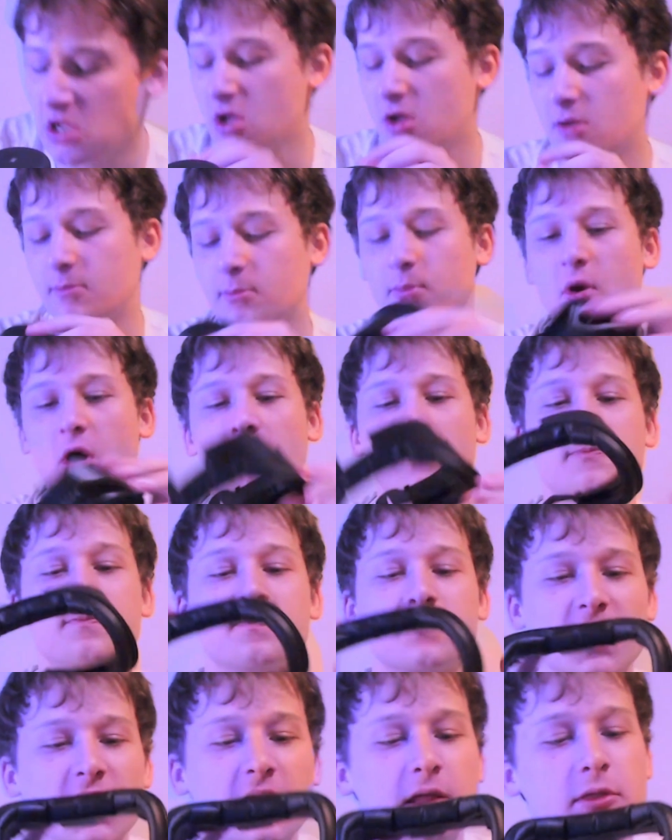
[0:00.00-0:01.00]
But
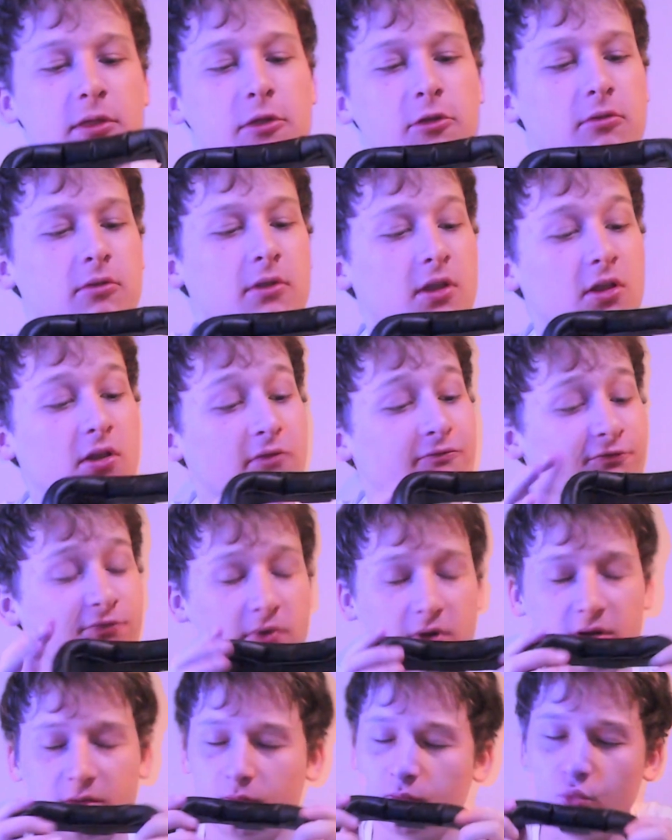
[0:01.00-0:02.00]
it's
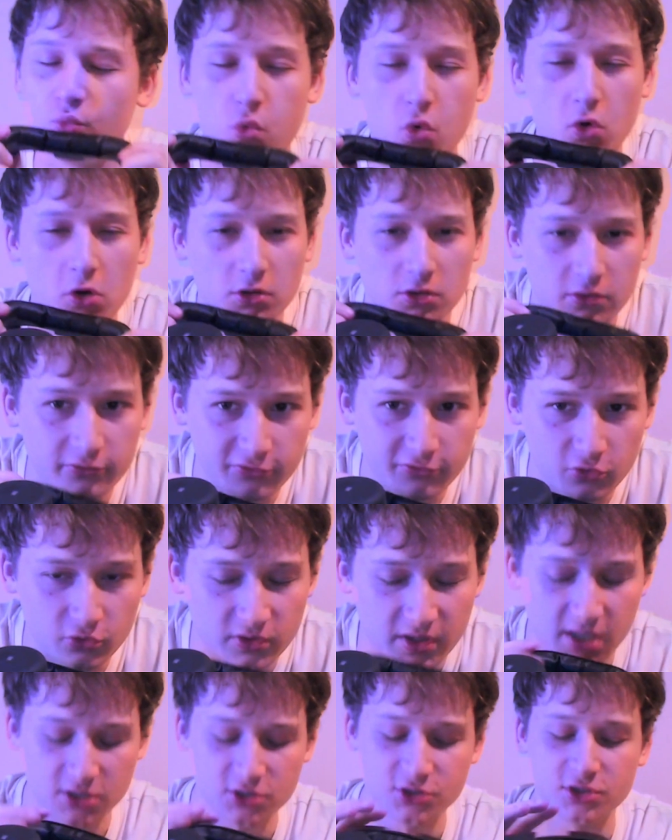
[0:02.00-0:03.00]
wonderful
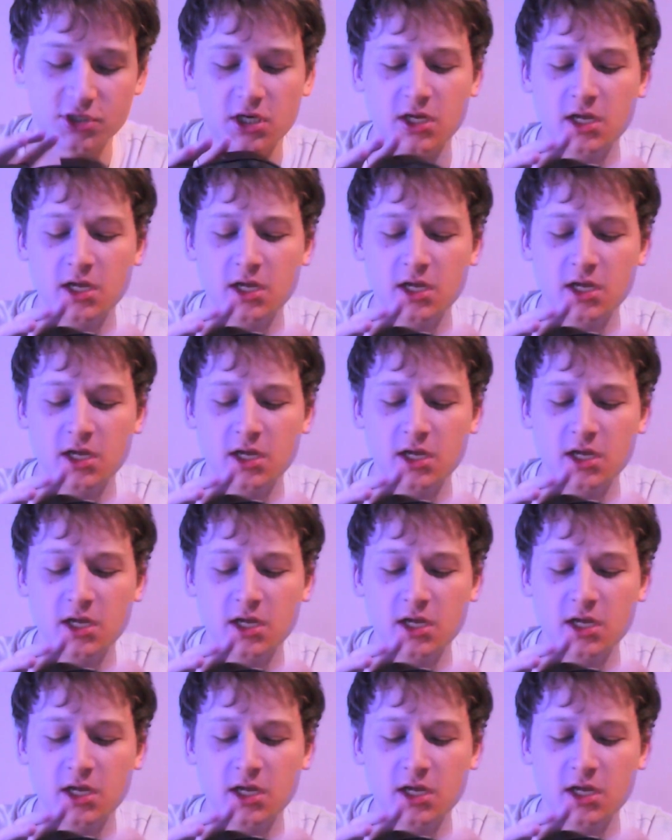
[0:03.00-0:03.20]
texture,